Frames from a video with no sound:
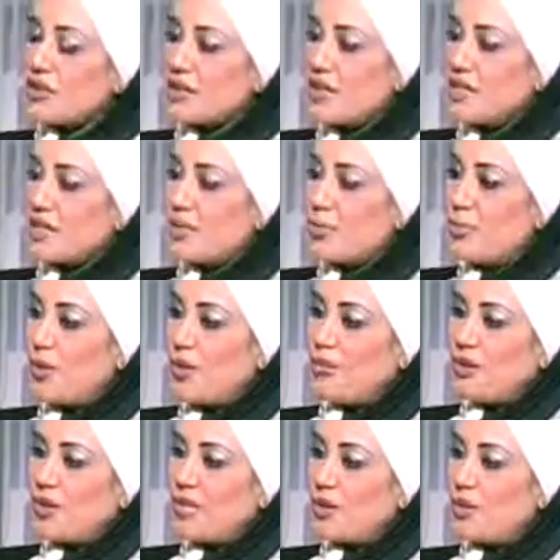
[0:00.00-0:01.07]
to start his
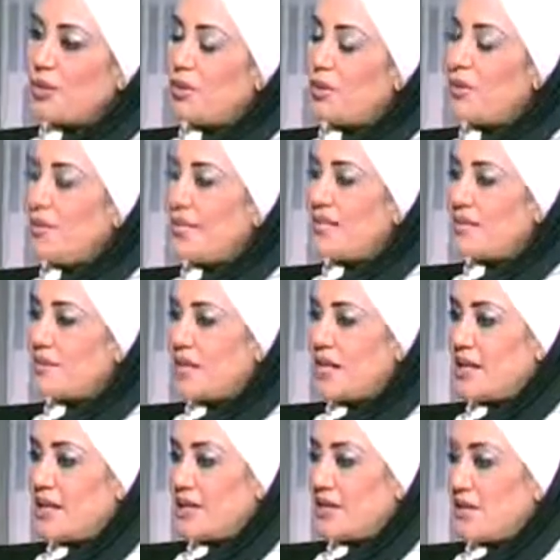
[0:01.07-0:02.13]
campaign meeting with media
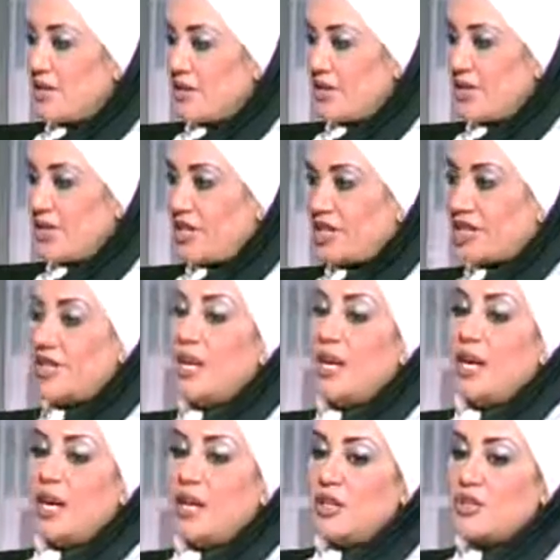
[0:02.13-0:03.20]
men and men of letter
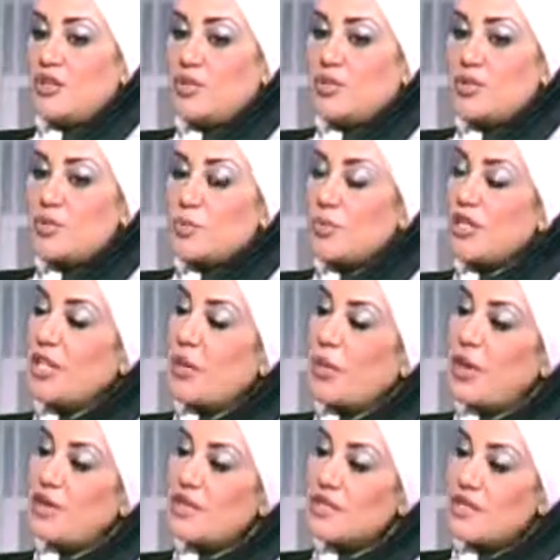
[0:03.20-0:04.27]
to spread
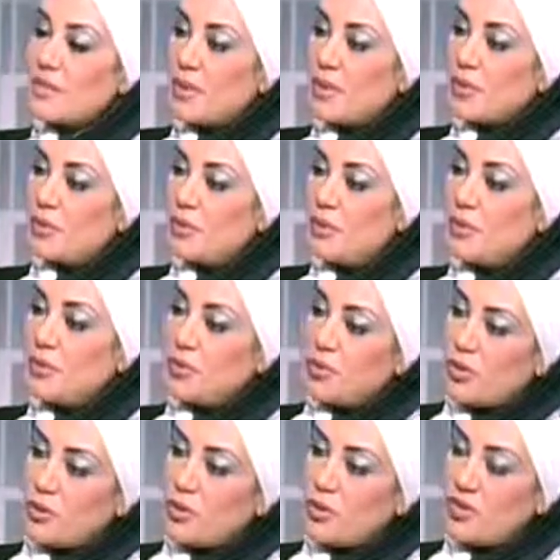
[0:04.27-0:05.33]
awareness among people
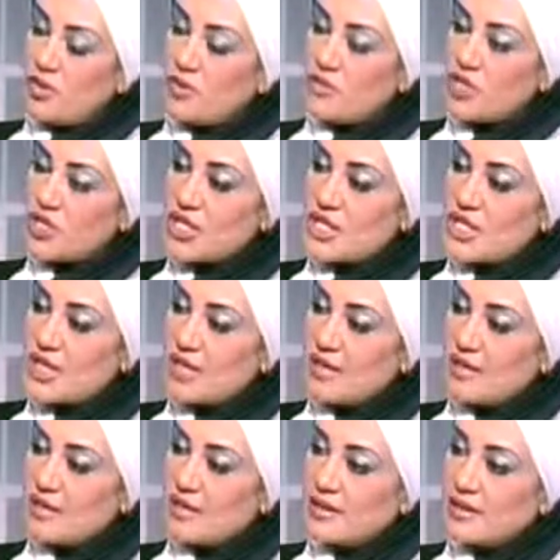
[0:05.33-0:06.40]
with what you have just
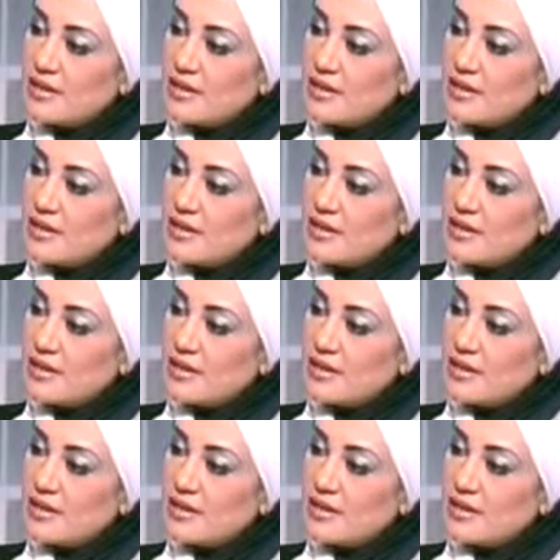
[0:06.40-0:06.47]
said.